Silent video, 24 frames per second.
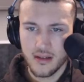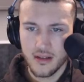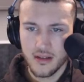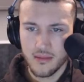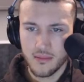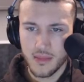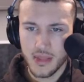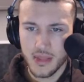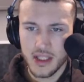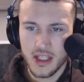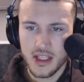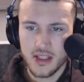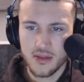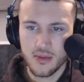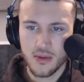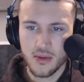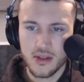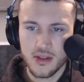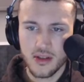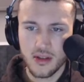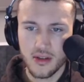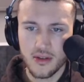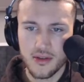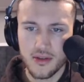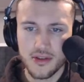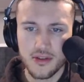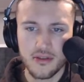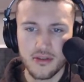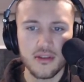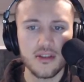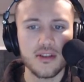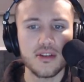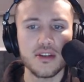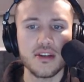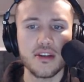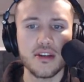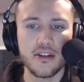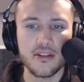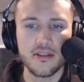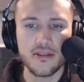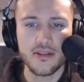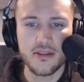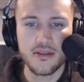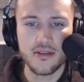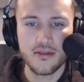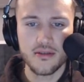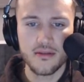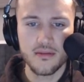But this one's closer in
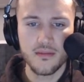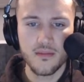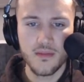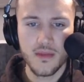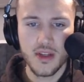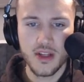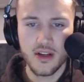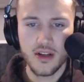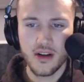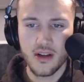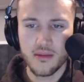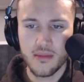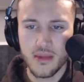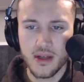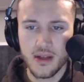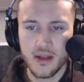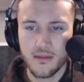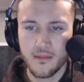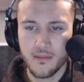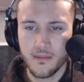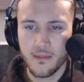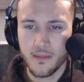years. You know what I mean?